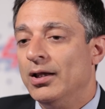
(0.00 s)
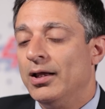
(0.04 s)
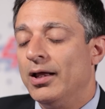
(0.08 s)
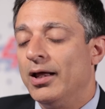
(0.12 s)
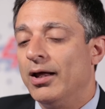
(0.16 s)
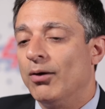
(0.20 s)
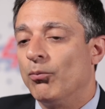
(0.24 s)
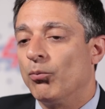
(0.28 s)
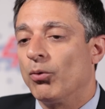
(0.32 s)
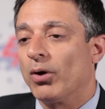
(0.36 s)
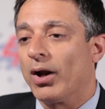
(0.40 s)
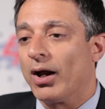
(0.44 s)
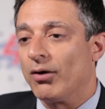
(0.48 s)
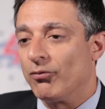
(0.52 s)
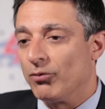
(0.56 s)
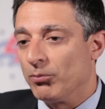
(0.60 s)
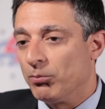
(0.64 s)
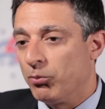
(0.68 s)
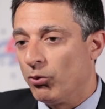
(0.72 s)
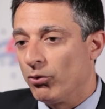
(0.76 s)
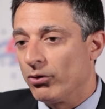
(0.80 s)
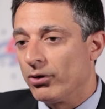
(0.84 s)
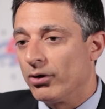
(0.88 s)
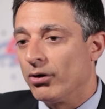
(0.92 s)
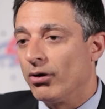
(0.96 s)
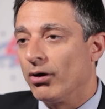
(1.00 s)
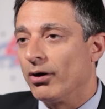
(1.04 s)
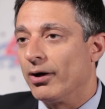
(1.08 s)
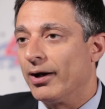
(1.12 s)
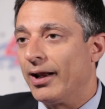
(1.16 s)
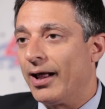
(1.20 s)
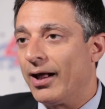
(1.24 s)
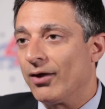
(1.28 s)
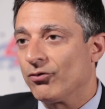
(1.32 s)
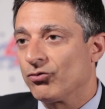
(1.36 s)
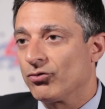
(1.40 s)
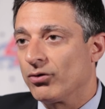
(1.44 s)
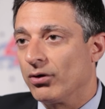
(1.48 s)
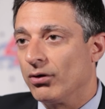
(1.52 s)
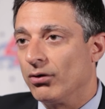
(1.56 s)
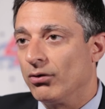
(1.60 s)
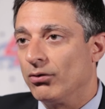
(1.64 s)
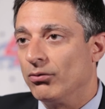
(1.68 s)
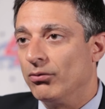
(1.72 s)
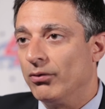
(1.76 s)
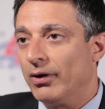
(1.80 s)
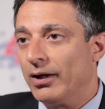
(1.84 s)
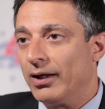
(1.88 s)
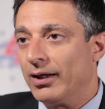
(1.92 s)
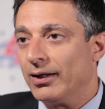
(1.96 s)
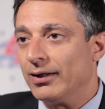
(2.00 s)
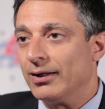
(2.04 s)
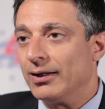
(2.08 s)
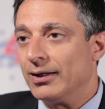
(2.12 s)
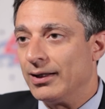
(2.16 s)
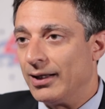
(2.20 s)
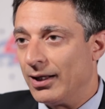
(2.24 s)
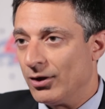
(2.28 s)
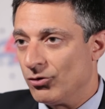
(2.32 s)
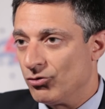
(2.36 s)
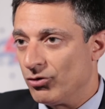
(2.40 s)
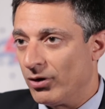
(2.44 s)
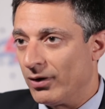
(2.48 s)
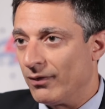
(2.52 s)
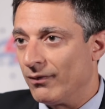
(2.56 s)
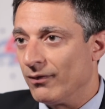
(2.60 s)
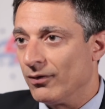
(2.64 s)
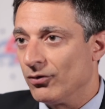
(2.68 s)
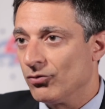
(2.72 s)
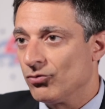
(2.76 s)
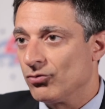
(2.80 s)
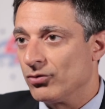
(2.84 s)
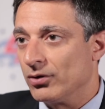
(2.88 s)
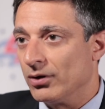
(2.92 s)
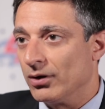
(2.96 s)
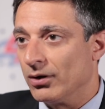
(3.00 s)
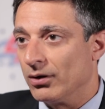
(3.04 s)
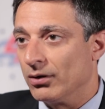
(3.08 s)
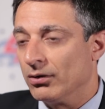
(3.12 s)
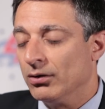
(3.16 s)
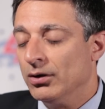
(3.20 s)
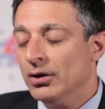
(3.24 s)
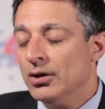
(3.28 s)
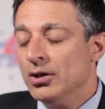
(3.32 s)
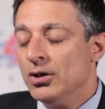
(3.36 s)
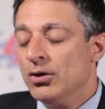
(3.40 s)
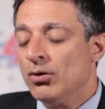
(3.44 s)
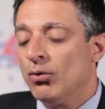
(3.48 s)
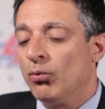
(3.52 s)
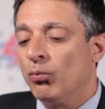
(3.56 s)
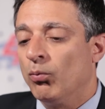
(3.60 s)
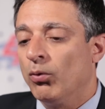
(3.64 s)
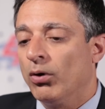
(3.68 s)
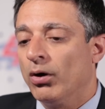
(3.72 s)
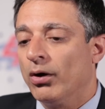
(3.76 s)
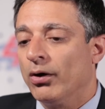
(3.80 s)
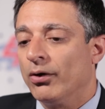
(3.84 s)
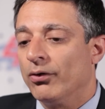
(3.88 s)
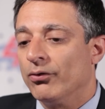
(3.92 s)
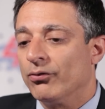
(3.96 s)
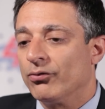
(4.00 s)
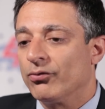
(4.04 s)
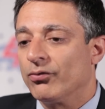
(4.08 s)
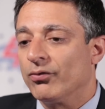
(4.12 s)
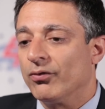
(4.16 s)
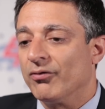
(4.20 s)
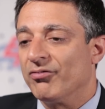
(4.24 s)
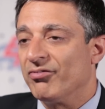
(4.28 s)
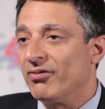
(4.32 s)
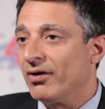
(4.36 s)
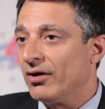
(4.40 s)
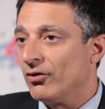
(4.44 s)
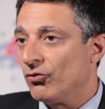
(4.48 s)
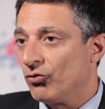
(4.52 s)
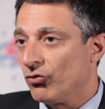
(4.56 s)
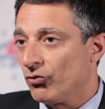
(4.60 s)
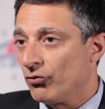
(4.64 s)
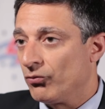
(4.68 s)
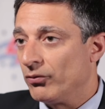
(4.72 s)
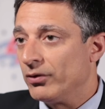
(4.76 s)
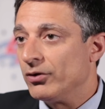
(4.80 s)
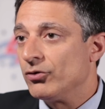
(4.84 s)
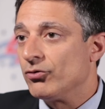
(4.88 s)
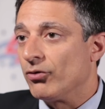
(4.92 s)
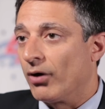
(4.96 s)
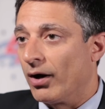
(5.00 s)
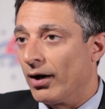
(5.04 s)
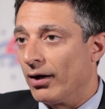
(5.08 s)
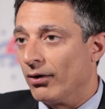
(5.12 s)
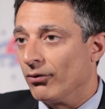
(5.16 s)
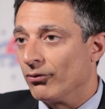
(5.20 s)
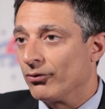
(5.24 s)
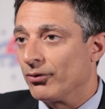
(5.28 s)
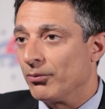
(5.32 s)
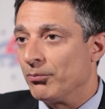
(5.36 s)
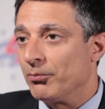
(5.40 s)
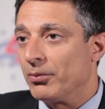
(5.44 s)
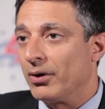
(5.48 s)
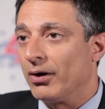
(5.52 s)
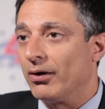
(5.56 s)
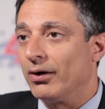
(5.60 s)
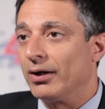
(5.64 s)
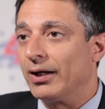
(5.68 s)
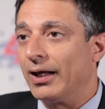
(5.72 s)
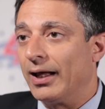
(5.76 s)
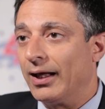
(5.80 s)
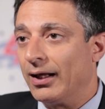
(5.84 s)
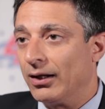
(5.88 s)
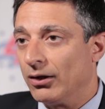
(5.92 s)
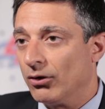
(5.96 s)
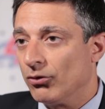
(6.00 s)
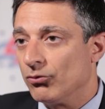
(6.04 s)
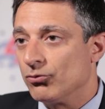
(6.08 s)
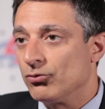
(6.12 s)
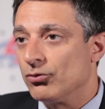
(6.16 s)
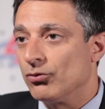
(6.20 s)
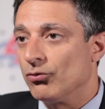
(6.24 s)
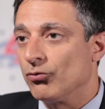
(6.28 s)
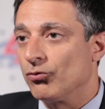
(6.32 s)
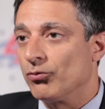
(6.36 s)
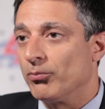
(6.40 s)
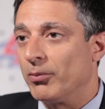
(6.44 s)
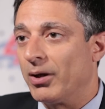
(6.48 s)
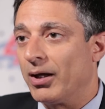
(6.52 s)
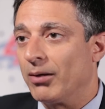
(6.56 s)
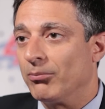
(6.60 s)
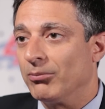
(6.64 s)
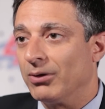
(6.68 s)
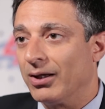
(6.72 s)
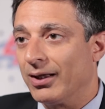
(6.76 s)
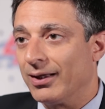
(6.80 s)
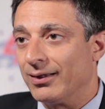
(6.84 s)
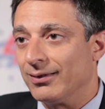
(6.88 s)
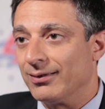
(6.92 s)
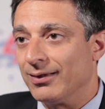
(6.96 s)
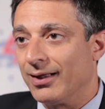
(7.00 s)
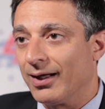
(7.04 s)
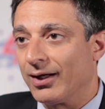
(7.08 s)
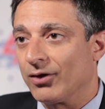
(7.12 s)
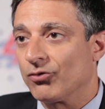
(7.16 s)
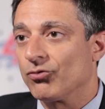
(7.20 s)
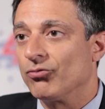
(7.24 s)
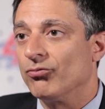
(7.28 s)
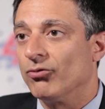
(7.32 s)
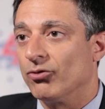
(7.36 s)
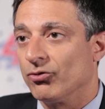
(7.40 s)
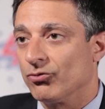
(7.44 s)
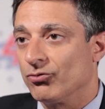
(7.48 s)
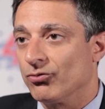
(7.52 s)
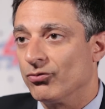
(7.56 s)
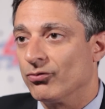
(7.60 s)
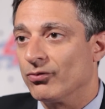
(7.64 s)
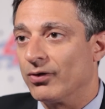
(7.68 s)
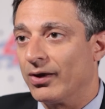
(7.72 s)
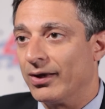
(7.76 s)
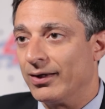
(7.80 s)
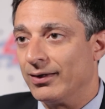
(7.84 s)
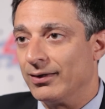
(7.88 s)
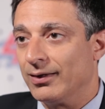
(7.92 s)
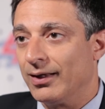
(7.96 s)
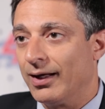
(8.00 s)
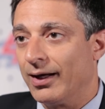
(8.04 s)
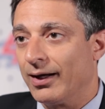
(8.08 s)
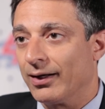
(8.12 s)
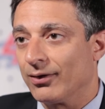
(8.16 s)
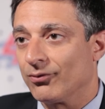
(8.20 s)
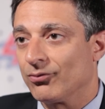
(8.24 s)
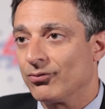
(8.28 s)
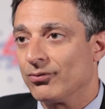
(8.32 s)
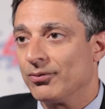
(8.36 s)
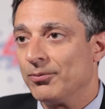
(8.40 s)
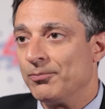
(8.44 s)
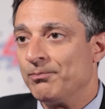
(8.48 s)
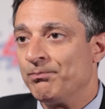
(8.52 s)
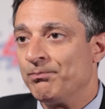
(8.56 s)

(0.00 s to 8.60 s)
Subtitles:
And what I reported on at ASCO and at EHA this year was the phase 3 trial comparing elotuzumab lendex versus lendex.